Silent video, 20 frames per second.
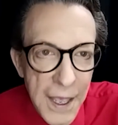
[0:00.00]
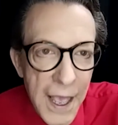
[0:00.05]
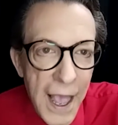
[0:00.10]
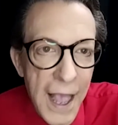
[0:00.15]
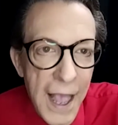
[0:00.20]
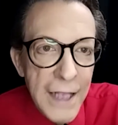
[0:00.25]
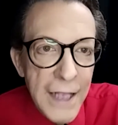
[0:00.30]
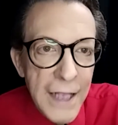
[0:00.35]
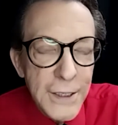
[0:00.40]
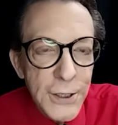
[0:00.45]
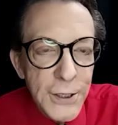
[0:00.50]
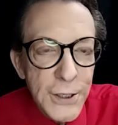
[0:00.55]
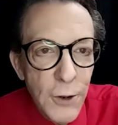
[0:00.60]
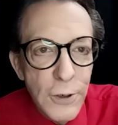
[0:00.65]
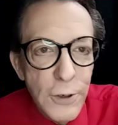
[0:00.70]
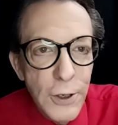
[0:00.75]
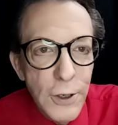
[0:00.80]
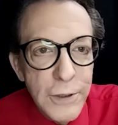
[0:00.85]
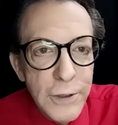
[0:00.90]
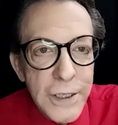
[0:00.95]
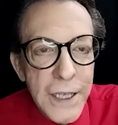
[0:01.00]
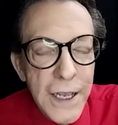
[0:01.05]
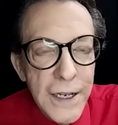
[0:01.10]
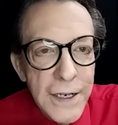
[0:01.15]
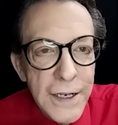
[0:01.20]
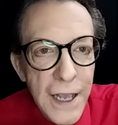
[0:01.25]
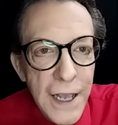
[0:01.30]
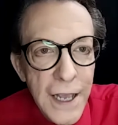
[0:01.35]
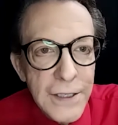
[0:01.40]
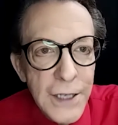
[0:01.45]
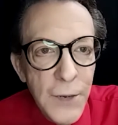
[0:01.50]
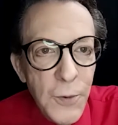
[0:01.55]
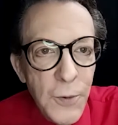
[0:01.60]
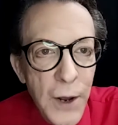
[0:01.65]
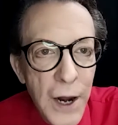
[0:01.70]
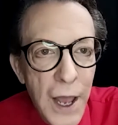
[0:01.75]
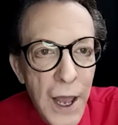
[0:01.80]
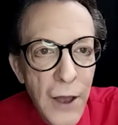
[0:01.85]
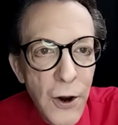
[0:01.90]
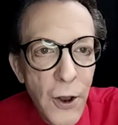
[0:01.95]
And so Lucy and Desi
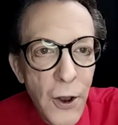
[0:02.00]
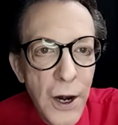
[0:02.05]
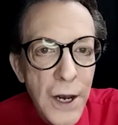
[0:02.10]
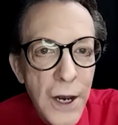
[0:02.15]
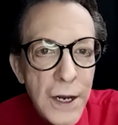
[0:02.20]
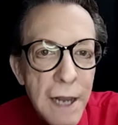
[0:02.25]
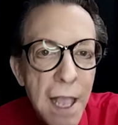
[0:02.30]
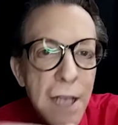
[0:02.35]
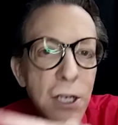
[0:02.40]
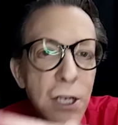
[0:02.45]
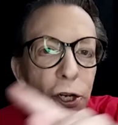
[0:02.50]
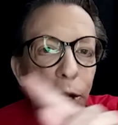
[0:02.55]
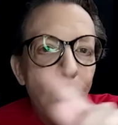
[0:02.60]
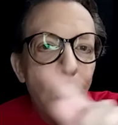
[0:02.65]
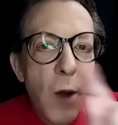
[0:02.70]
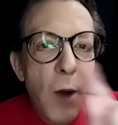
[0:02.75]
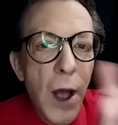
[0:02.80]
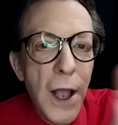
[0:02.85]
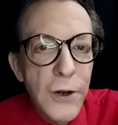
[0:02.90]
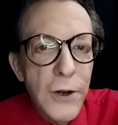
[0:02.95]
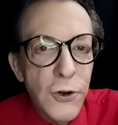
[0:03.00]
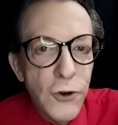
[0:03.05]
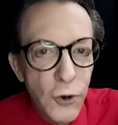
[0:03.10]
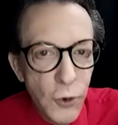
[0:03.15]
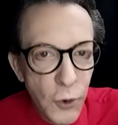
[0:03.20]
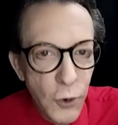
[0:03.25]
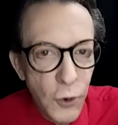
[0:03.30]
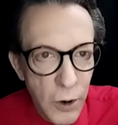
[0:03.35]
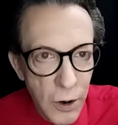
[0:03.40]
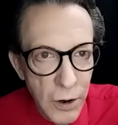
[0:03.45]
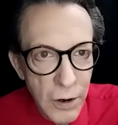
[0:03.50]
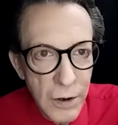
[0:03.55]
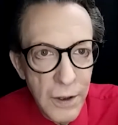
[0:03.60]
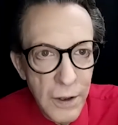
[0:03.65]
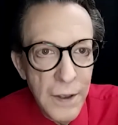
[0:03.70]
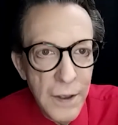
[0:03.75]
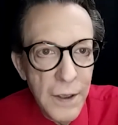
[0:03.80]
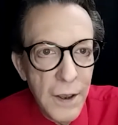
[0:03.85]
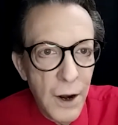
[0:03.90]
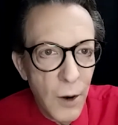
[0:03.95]
went out on a nationwide tour
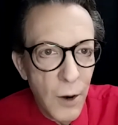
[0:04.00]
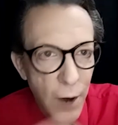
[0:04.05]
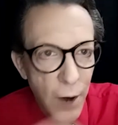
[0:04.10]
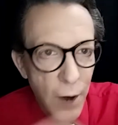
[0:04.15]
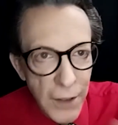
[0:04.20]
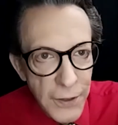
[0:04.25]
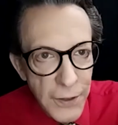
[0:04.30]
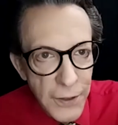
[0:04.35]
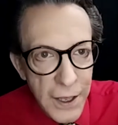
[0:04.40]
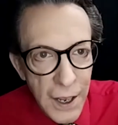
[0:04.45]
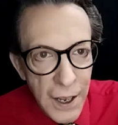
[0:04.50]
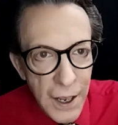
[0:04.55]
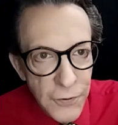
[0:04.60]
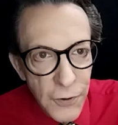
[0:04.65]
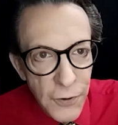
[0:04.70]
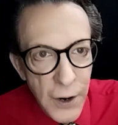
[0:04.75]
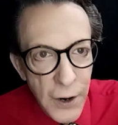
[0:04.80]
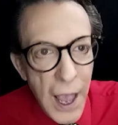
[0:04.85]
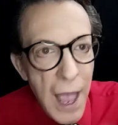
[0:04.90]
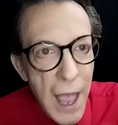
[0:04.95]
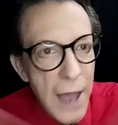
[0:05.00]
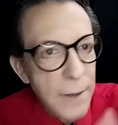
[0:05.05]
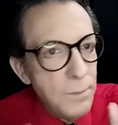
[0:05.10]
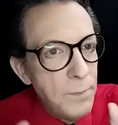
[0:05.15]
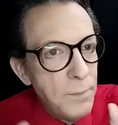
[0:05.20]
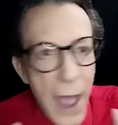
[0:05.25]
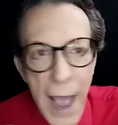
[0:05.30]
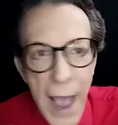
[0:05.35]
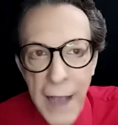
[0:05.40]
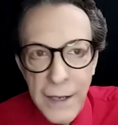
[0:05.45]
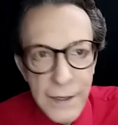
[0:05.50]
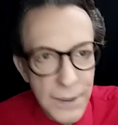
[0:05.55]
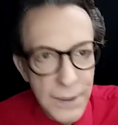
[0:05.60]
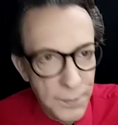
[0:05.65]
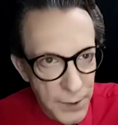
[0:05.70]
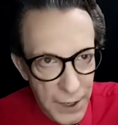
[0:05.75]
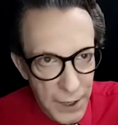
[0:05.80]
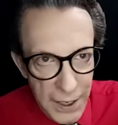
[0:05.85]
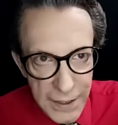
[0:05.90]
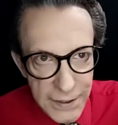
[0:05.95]
around the country and packed the
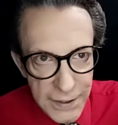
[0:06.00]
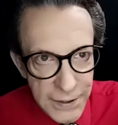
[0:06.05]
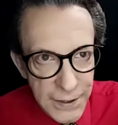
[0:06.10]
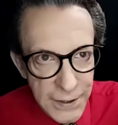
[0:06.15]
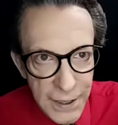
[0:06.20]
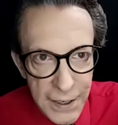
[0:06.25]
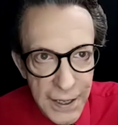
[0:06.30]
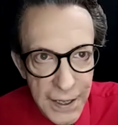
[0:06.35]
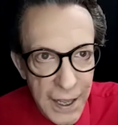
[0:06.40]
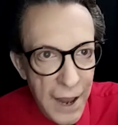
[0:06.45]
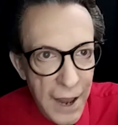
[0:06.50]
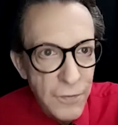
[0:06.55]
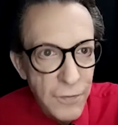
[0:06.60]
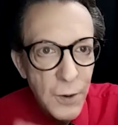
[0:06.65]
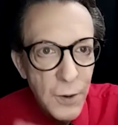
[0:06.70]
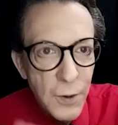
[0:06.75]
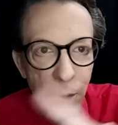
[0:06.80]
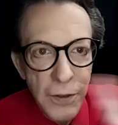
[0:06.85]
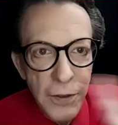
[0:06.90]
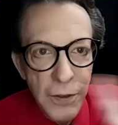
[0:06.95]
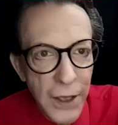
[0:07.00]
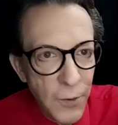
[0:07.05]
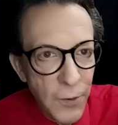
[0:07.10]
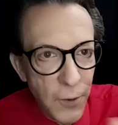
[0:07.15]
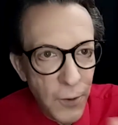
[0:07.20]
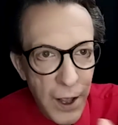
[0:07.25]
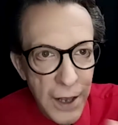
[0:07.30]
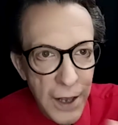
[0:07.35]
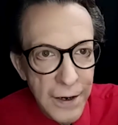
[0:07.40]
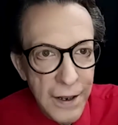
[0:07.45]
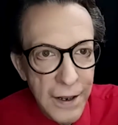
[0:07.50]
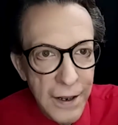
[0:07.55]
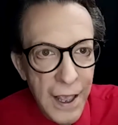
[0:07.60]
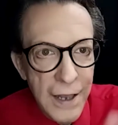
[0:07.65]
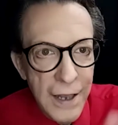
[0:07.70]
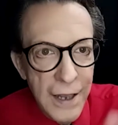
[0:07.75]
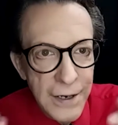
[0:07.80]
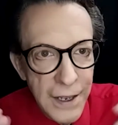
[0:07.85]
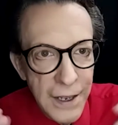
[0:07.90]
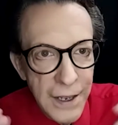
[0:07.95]
place everywhere they went
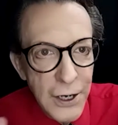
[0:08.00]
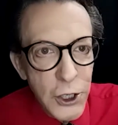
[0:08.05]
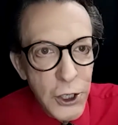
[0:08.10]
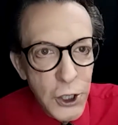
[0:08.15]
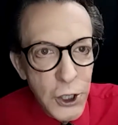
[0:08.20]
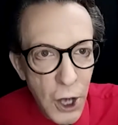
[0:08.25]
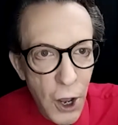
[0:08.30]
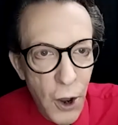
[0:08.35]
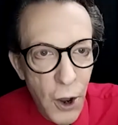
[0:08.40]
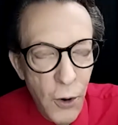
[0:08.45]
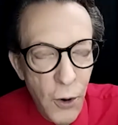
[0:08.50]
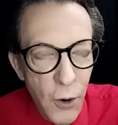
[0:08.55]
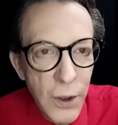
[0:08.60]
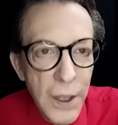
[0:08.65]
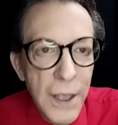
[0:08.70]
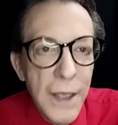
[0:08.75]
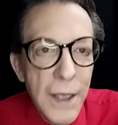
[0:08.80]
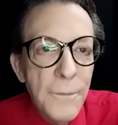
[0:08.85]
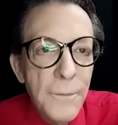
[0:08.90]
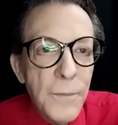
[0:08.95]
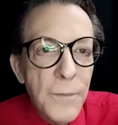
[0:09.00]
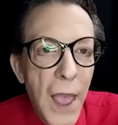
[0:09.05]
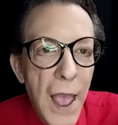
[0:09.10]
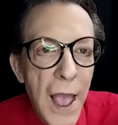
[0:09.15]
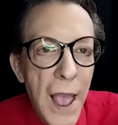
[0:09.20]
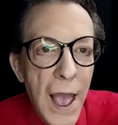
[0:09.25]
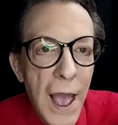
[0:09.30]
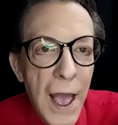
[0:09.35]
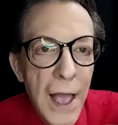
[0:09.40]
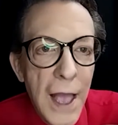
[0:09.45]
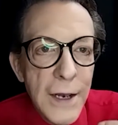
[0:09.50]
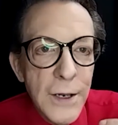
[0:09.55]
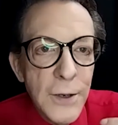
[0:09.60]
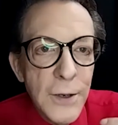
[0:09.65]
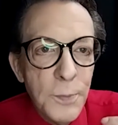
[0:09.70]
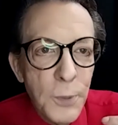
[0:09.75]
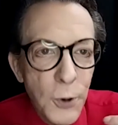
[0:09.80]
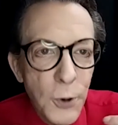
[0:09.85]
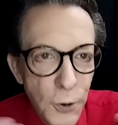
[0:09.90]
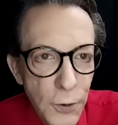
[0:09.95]
and did a show and
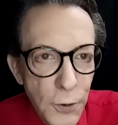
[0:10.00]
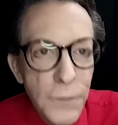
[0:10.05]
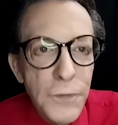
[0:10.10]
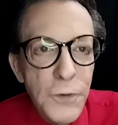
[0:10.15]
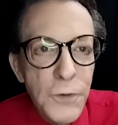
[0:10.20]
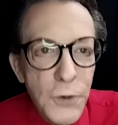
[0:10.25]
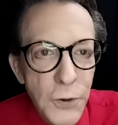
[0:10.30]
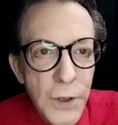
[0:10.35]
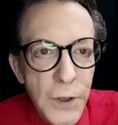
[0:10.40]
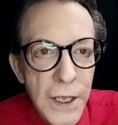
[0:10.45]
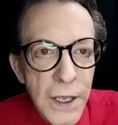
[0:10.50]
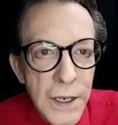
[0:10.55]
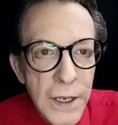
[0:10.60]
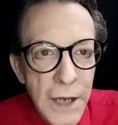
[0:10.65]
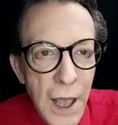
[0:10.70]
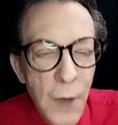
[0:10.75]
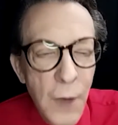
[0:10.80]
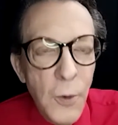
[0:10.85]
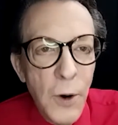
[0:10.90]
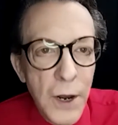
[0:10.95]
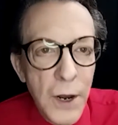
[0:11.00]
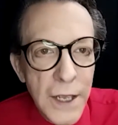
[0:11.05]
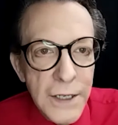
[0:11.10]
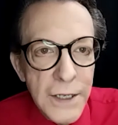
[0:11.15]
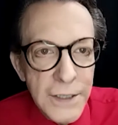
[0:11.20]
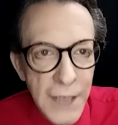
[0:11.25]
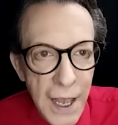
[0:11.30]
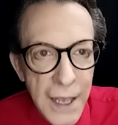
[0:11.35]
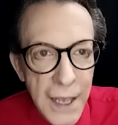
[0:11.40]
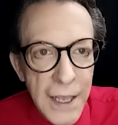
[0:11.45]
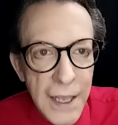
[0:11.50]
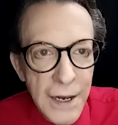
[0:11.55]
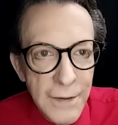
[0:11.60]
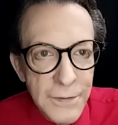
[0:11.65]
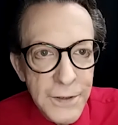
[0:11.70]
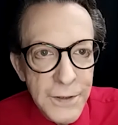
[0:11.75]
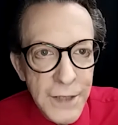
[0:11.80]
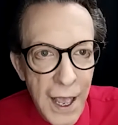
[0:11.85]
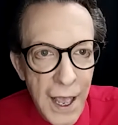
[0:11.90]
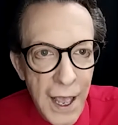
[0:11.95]
proved to the network
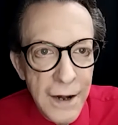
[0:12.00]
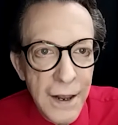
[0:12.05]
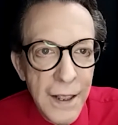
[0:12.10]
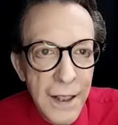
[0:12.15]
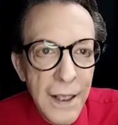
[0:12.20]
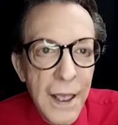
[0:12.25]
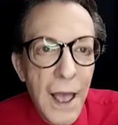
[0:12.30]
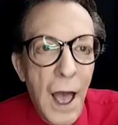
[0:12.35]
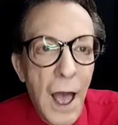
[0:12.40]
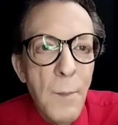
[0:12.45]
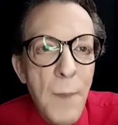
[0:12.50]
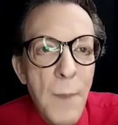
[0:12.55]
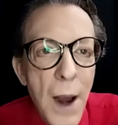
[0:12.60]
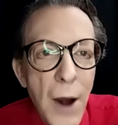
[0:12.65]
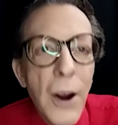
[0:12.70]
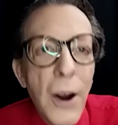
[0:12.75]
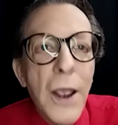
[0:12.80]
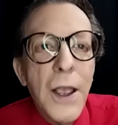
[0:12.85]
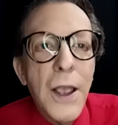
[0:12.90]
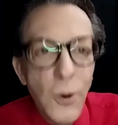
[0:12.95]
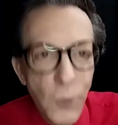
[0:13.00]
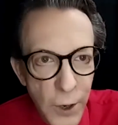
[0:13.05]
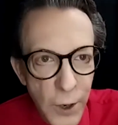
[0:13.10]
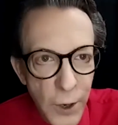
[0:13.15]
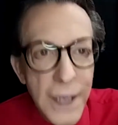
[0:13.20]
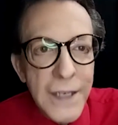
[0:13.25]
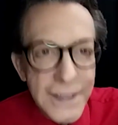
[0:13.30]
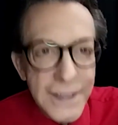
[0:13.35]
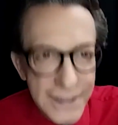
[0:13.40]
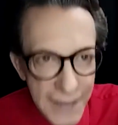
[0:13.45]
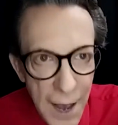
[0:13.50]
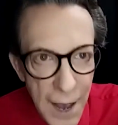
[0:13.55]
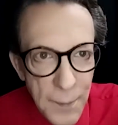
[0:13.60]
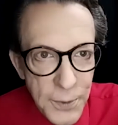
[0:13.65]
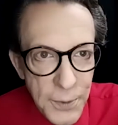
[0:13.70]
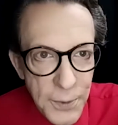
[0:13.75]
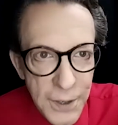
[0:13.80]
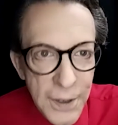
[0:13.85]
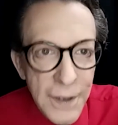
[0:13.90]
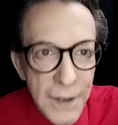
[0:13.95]
executives that America would accept